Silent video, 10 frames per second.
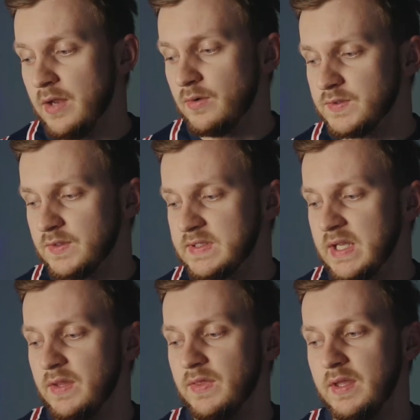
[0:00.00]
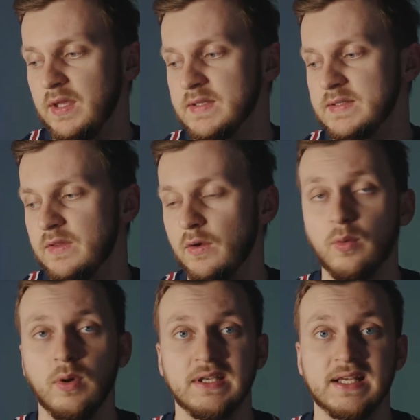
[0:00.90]
And also the second thing is the
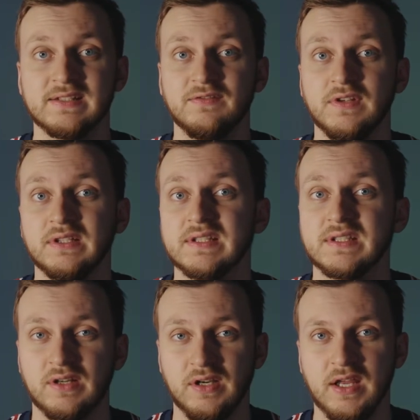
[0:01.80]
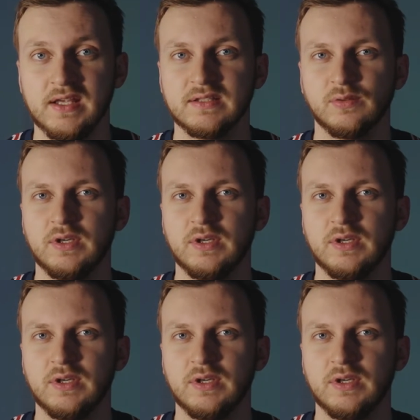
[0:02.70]
cord doesn't feel the sturdiest,